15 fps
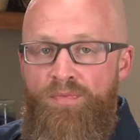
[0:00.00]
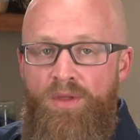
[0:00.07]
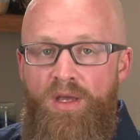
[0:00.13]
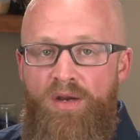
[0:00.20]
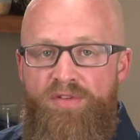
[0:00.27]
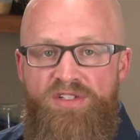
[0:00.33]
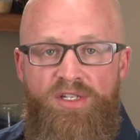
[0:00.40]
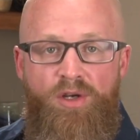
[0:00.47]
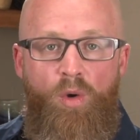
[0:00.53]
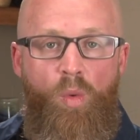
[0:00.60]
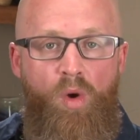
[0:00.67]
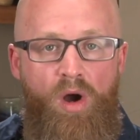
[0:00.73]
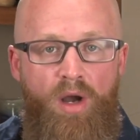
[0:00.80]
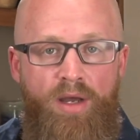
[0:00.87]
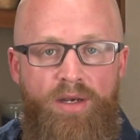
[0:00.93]
every single
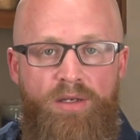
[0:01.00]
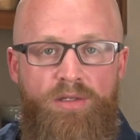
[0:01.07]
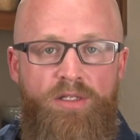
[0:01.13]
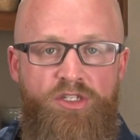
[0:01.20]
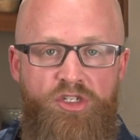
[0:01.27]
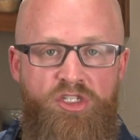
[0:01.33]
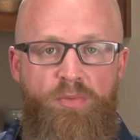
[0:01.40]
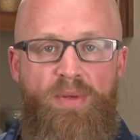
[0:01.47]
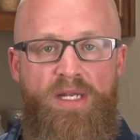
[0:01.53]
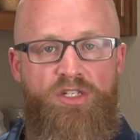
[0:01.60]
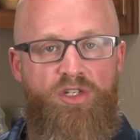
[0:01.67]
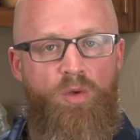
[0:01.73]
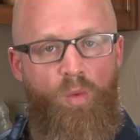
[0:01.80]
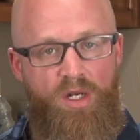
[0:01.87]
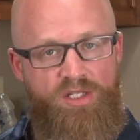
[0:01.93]
one. It just
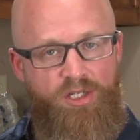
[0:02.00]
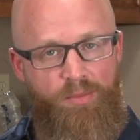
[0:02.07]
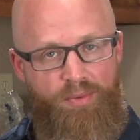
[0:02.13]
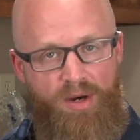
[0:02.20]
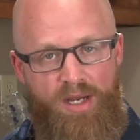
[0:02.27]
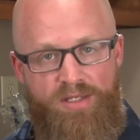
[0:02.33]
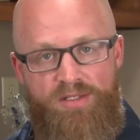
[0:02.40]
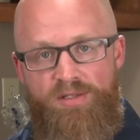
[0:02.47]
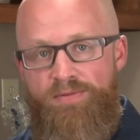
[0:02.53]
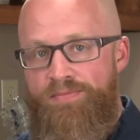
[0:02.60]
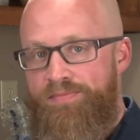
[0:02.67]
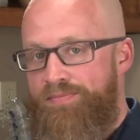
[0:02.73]
depends on what's compressed.